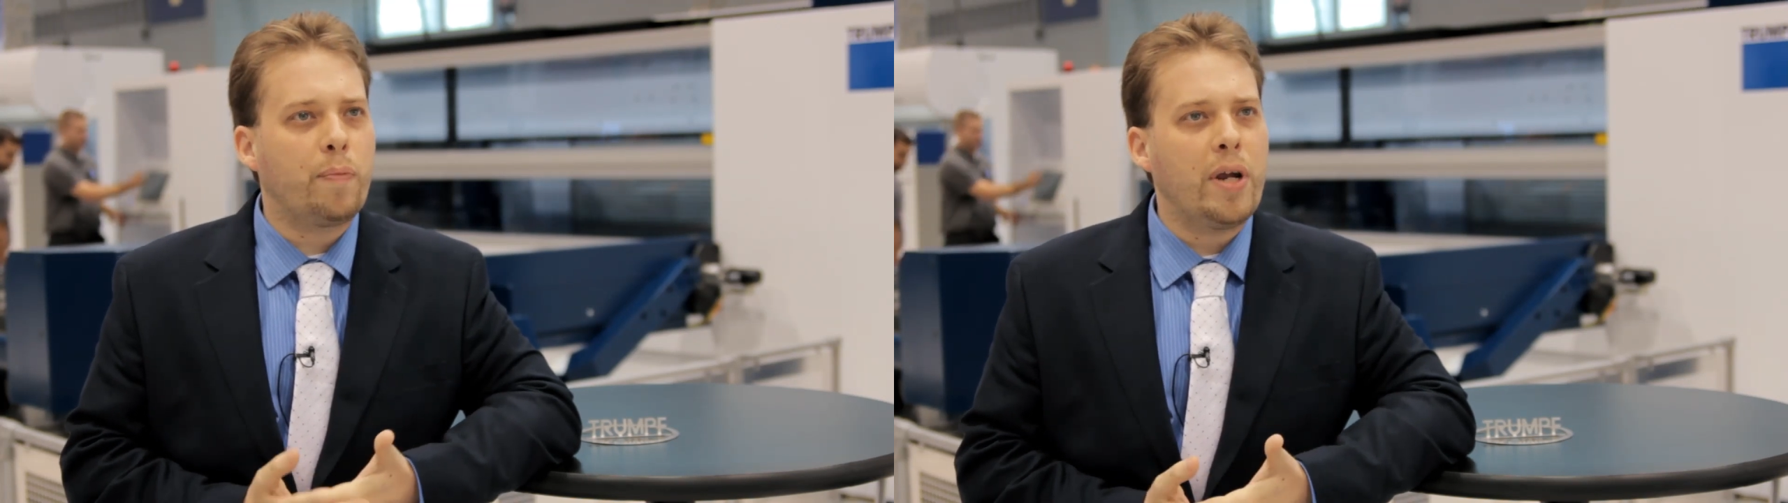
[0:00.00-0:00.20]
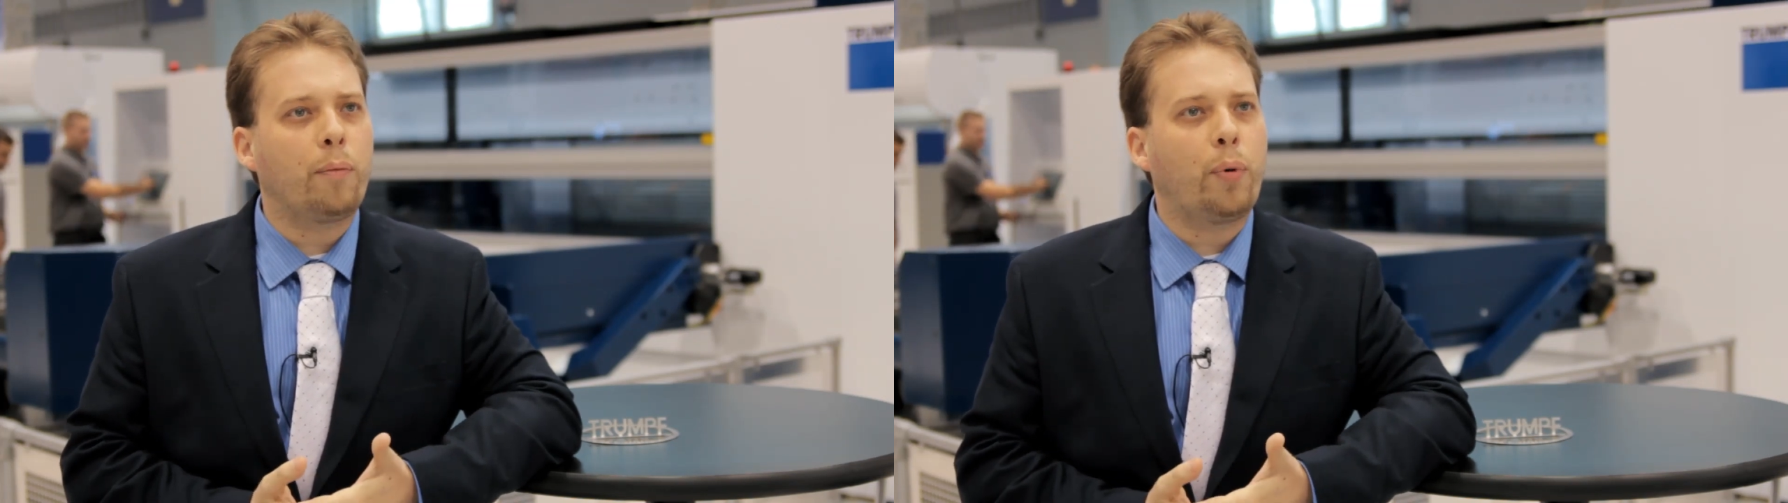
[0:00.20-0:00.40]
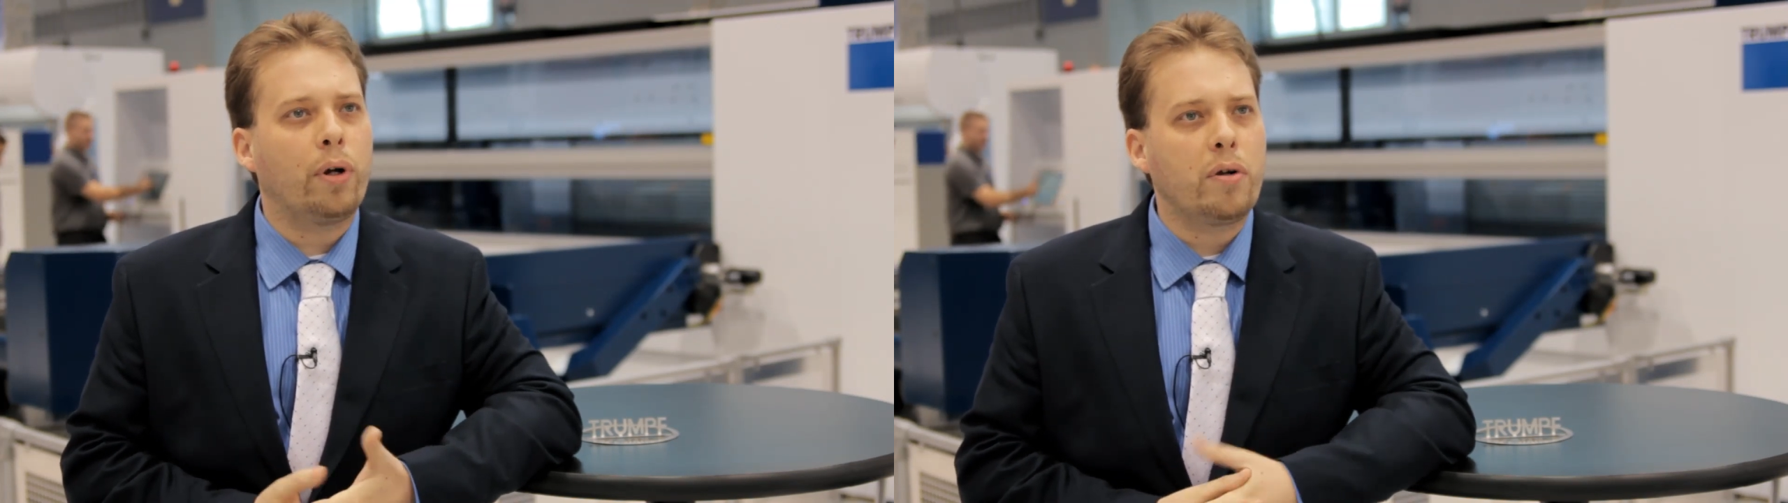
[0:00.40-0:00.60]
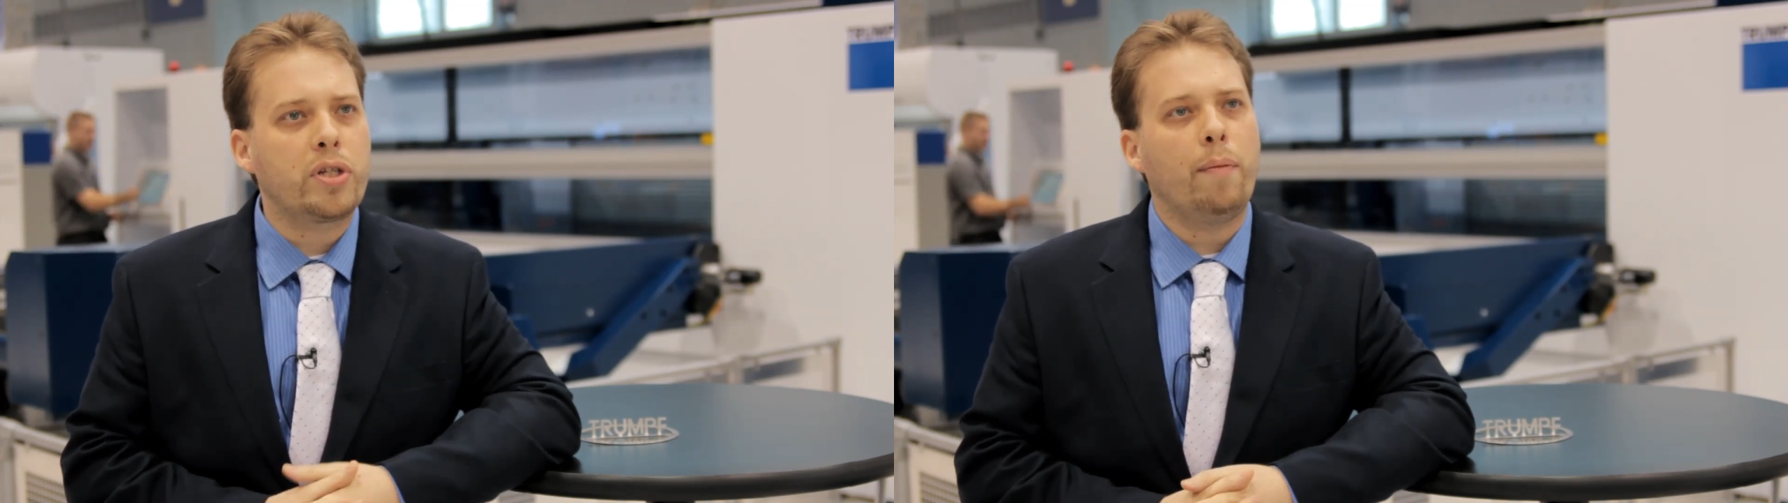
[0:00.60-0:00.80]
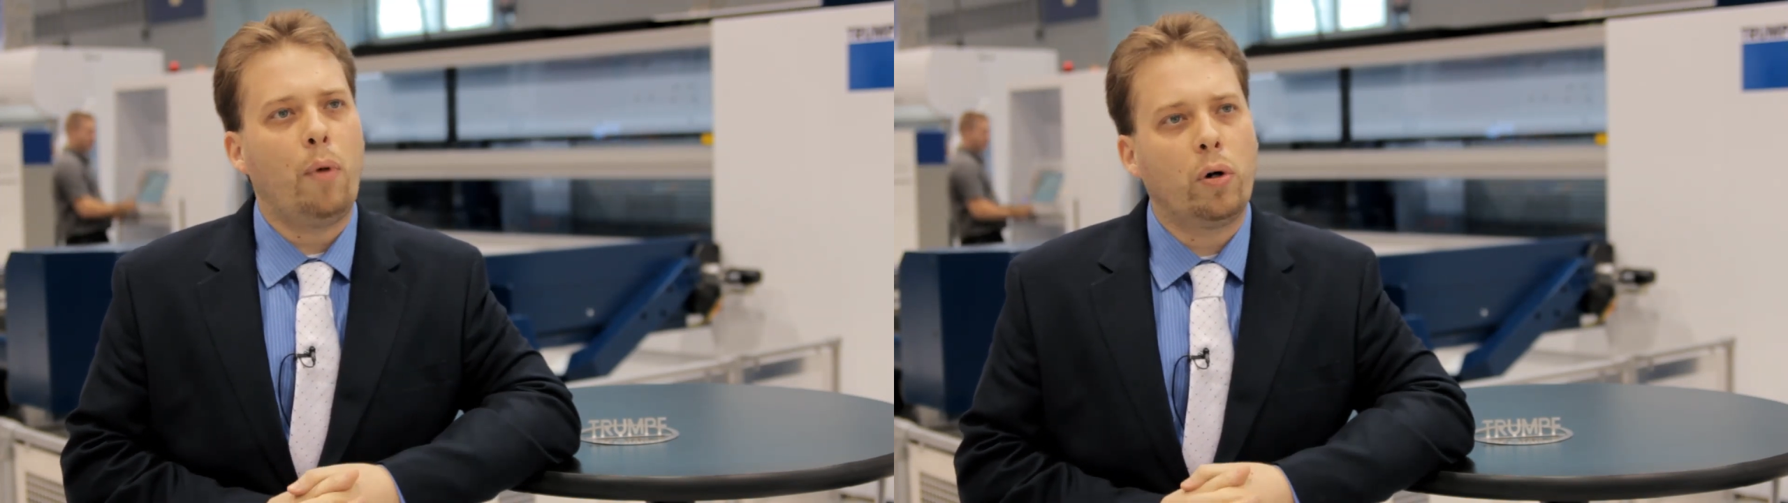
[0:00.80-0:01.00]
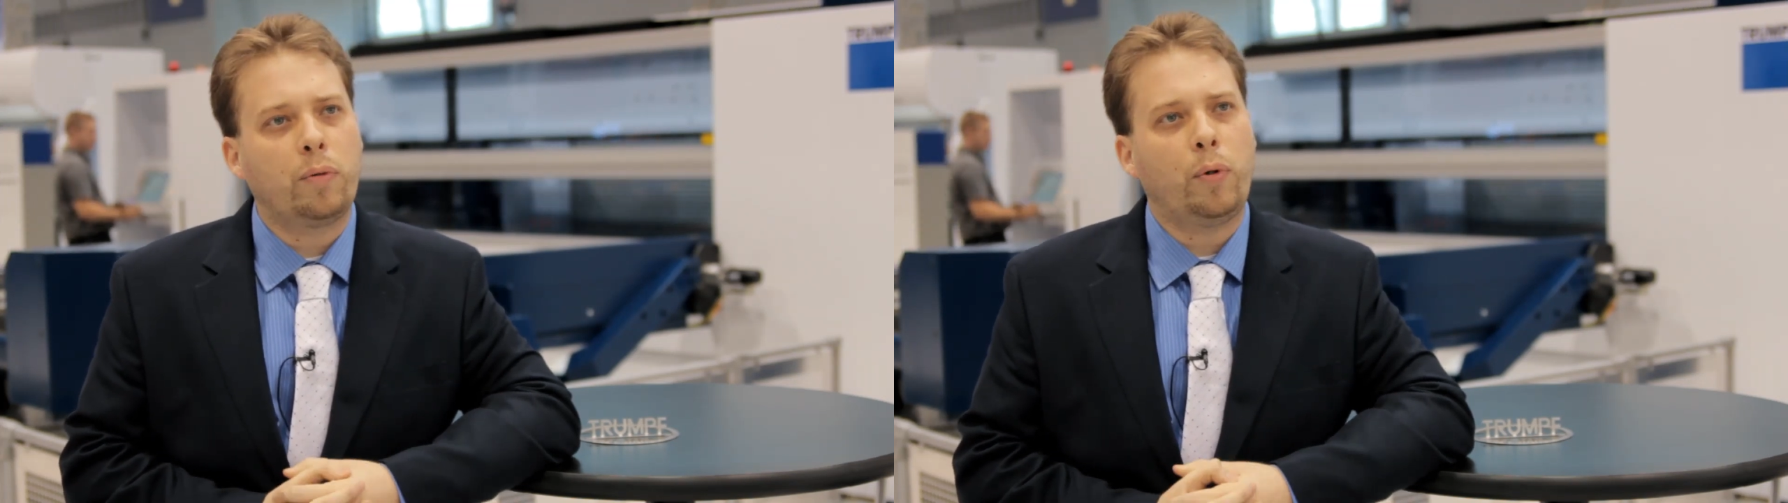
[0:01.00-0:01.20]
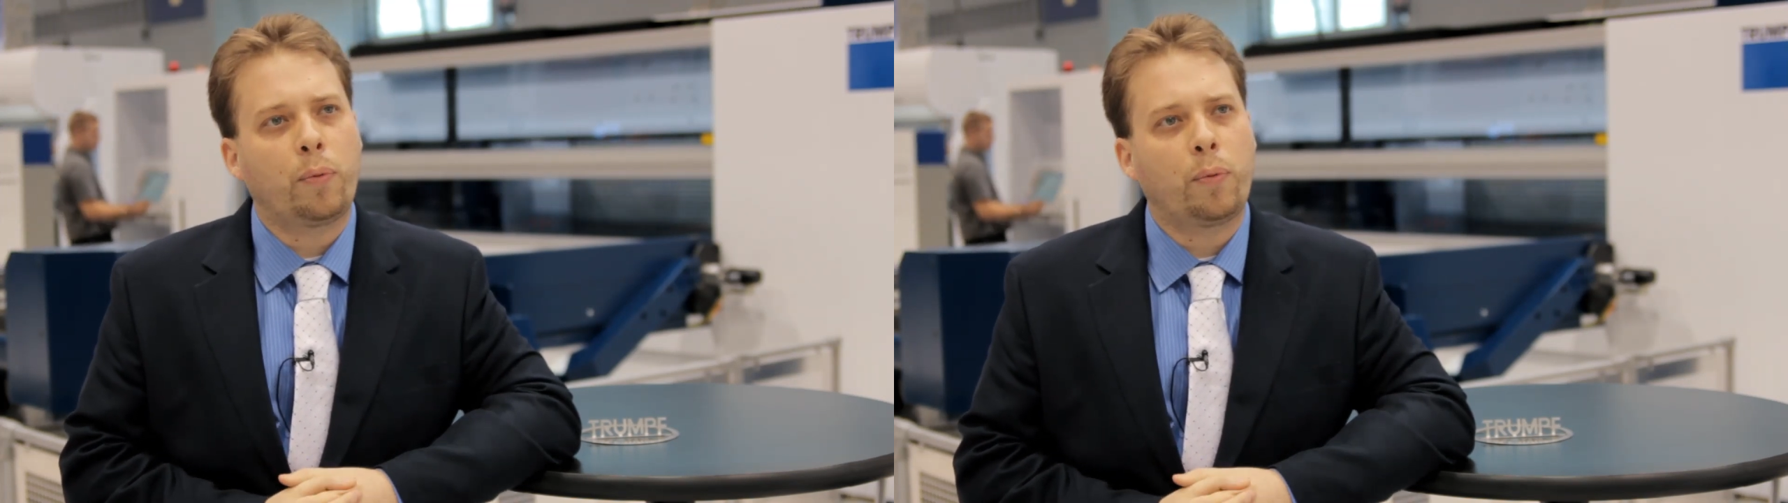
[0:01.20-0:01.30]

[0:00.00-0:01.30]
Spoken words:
being produced at multiple